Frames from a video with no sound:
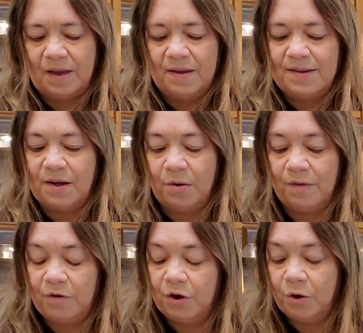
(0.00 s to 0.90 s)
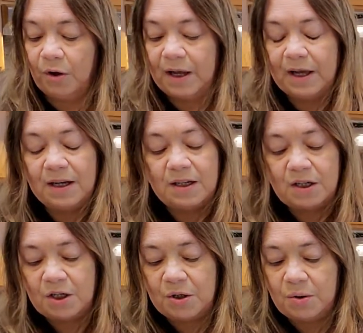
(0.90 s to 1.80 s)
So if you're
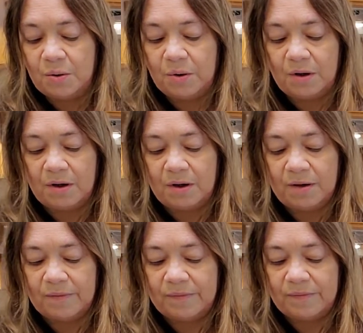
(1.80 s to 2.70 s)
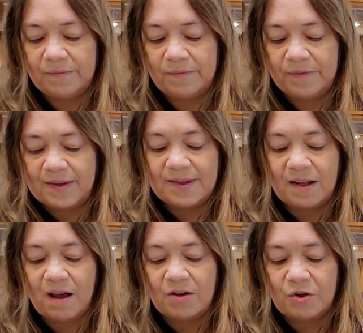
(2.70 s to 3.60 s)
into
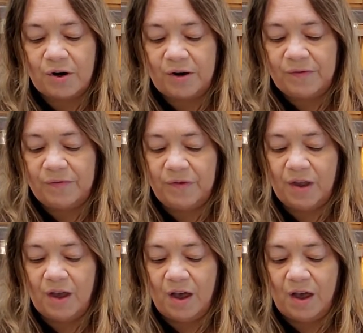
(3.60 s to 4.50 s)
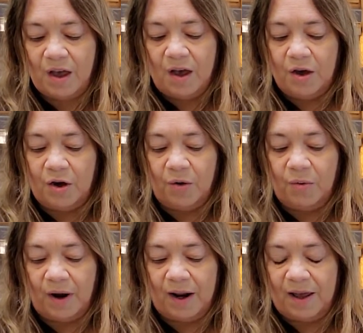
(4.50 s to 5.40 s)
cilantro, go
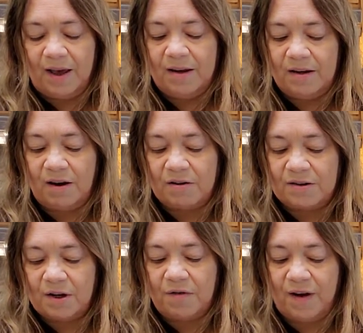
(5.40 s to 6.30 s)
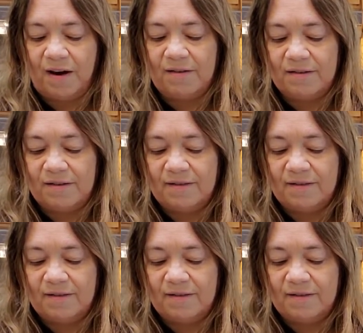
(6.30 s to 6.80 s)
right ahead and knock yourself out.